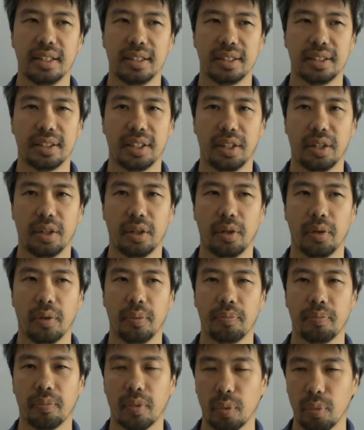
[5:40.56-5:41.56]

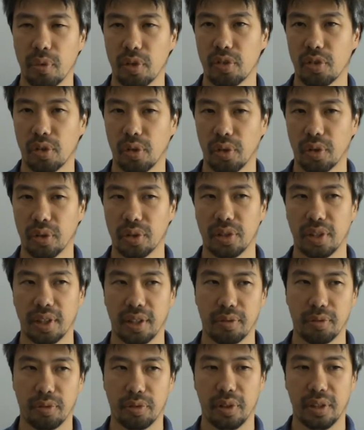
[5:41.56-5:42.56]
So we saw it
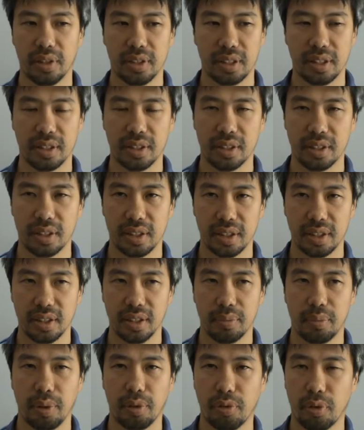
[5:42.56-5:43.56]
in, for instance,
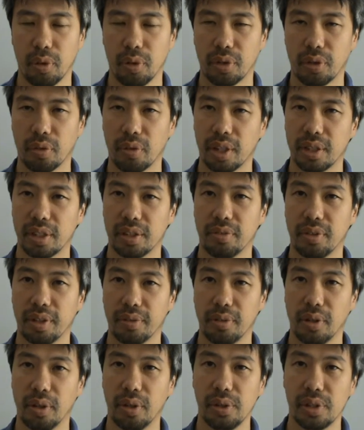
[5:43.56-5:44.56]
before the Russian
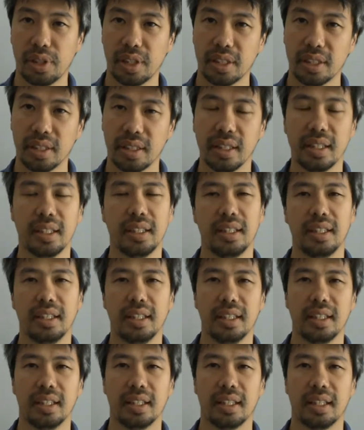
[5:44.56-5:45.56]
Revolution,
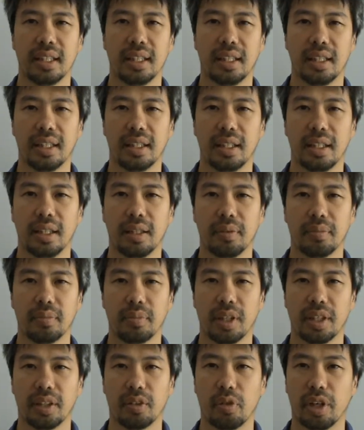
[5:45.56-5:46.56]
uh,
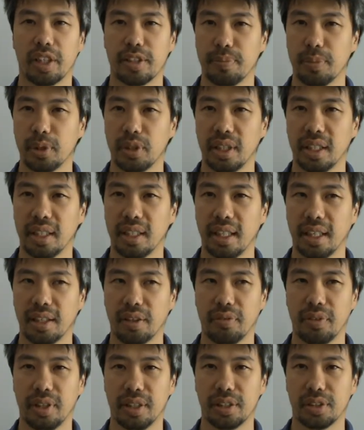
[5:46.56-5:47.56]
that Rasputin had a
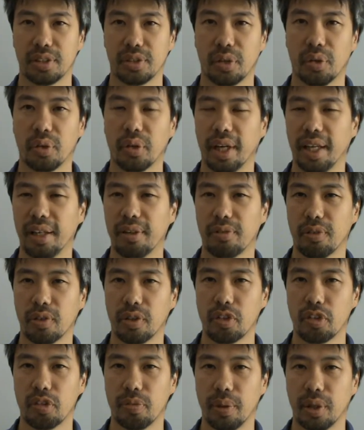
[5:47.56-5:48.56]
very strong
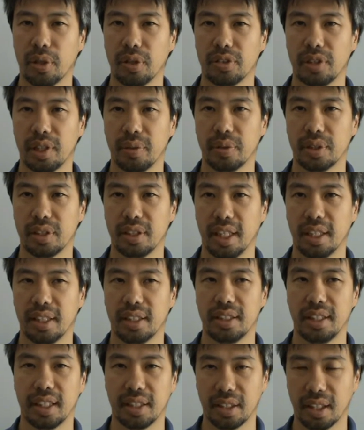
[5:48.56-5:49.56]
influence because he was
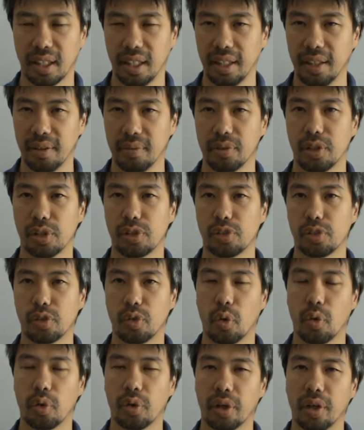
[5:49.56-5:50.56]
energetically the
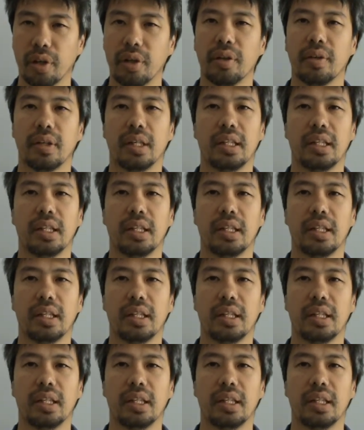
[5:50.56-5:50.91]
stronger.